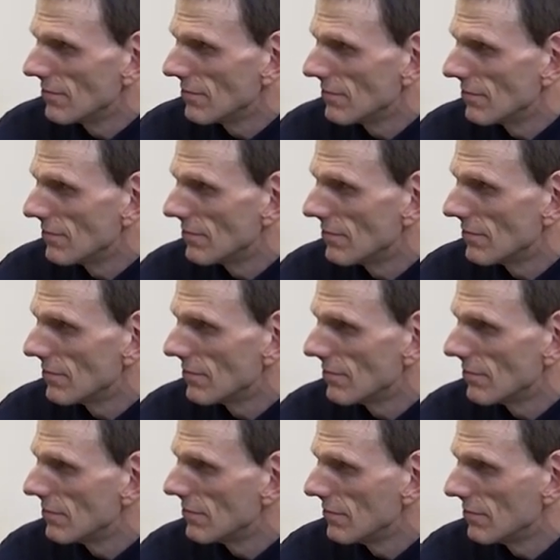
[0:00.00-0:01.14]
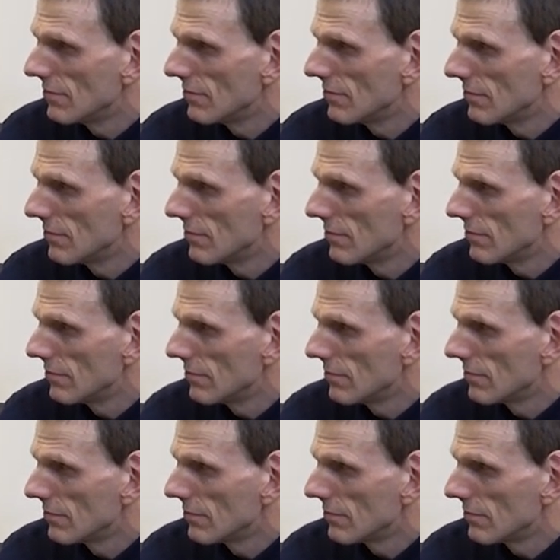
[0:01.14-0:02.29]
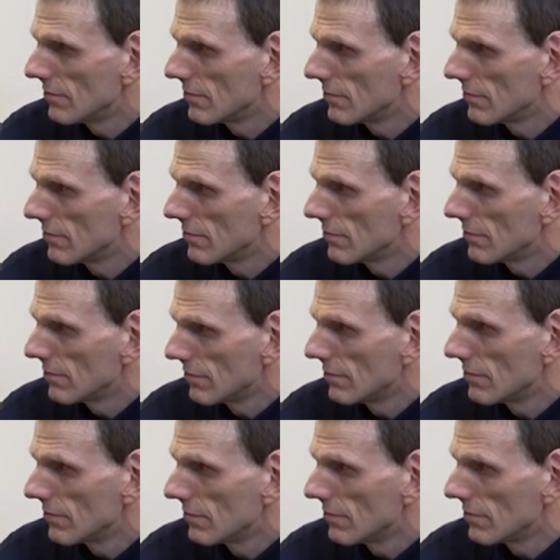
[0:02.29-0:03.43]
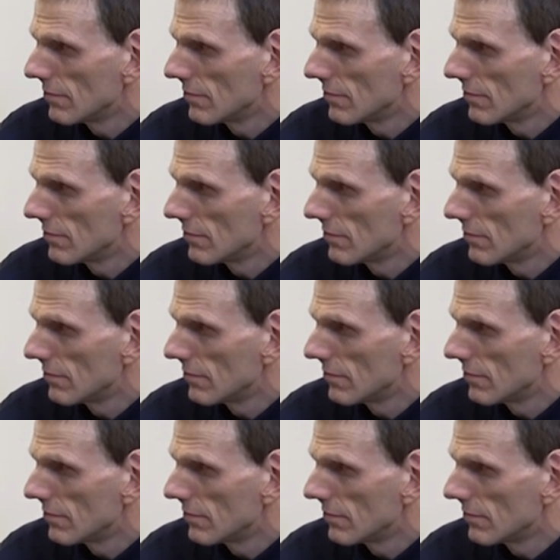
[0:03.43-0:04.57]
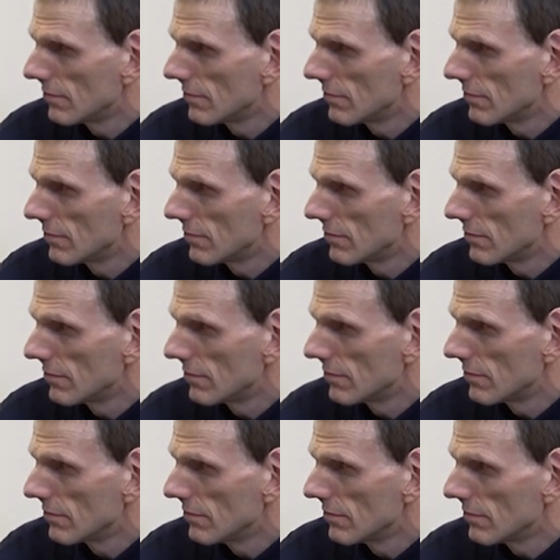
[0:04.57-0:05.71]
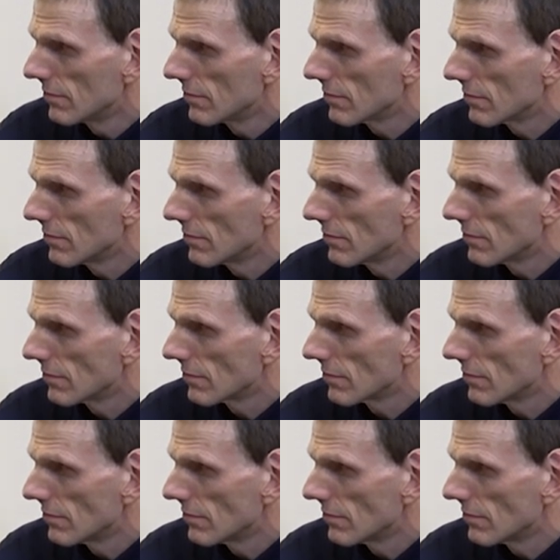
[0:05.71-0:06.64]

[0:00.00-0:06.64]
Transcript: [no speech]